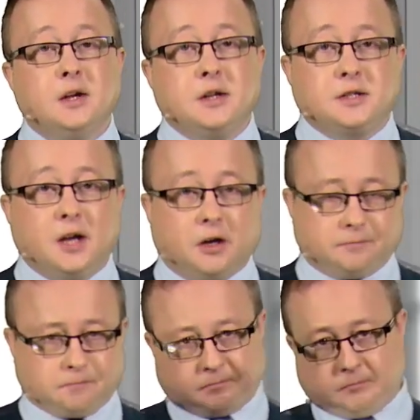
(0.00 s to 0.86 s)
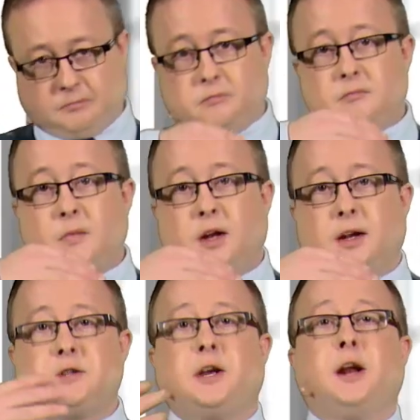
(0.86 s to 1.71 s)
So,
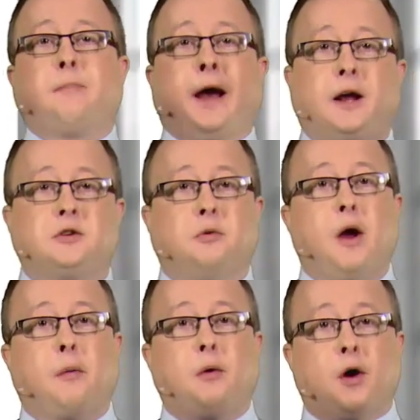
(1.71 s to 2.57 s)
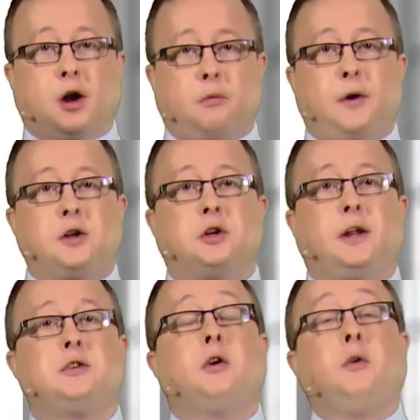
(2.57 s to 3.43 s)
let's get back to where we were
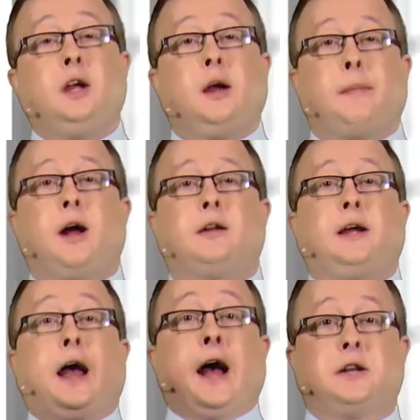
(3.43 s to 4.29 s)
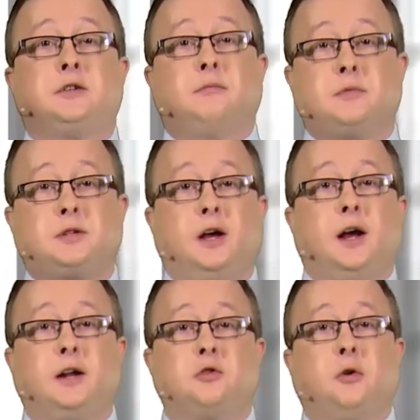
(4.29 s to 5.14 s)
originally, talking about the atoms
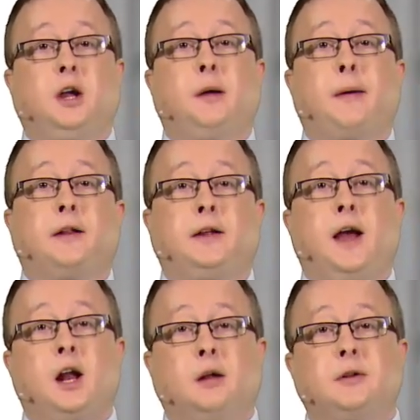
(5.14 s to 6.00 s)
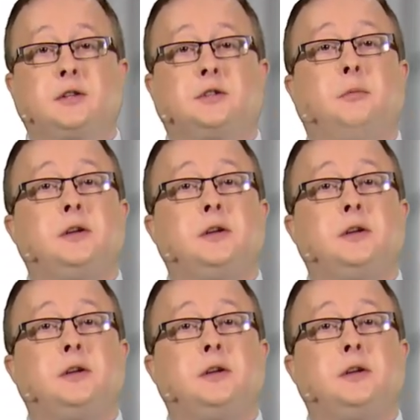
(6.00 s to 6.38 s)
and talking about the elements that we